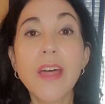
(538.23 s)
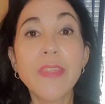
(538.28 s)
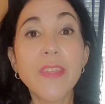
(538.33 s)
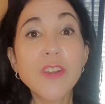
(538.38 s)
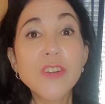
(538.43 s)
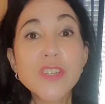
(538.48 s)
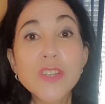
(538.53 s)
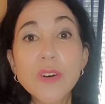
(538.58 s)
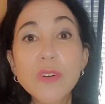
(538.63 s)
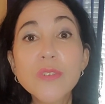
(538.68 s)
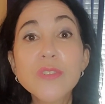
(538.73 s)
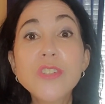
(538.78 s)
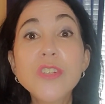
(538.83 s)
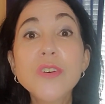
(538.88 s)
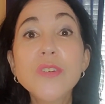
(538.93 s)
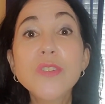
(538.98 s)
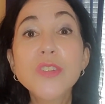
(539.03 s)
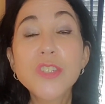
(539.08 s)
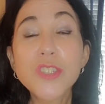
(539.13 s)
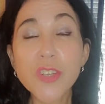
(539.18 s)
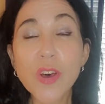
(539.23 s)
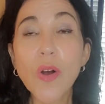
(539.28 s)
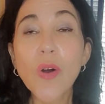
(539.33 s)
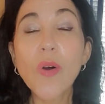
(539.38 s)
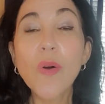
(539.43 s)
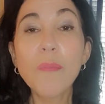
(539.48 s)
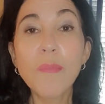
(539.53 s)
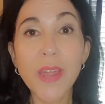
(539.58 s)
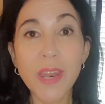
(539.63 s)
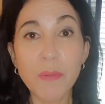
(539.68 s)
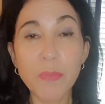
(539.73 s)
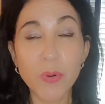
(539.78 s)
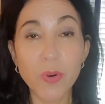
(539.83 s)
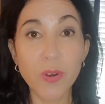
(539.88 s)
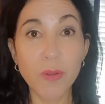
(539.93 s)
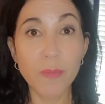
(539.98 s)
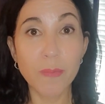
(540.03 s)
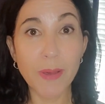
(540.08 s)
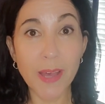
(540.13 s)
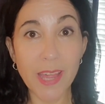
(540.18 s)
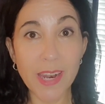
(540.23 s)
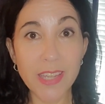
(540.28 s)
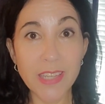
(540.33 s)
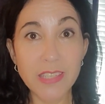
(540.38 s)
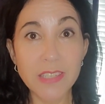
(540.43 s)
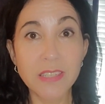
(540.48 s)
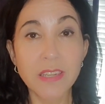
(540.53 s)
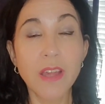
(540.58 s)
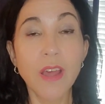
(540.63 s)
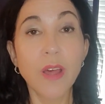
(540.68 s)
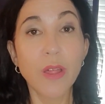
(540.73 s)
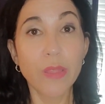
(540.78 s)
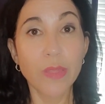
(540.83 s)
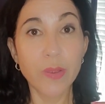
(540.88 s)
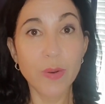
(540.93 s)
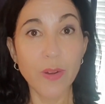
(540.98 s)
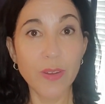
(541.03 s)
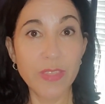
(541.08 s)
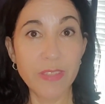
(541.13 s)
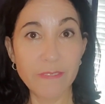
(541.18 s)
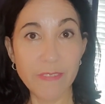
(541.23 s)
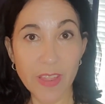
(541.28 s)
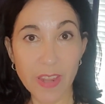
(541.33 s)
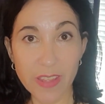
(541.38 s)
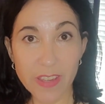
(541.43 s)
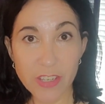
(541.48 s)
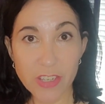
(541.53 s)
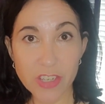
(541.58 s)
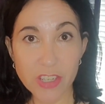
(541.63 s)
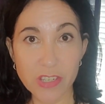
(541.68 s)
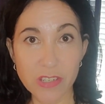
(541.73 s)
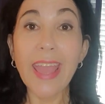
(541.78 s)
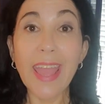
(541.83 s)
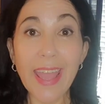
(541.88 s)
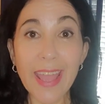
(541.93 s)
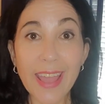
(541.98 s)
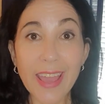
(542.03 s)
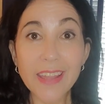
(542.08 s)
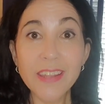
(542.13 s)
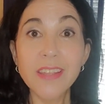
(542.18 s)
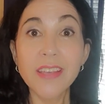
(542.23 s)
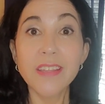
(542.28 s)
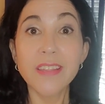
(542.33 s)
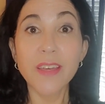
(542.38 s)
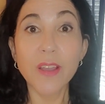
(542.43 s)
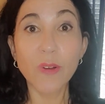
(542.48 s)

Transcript: There's also so many porta potties throughout the village and the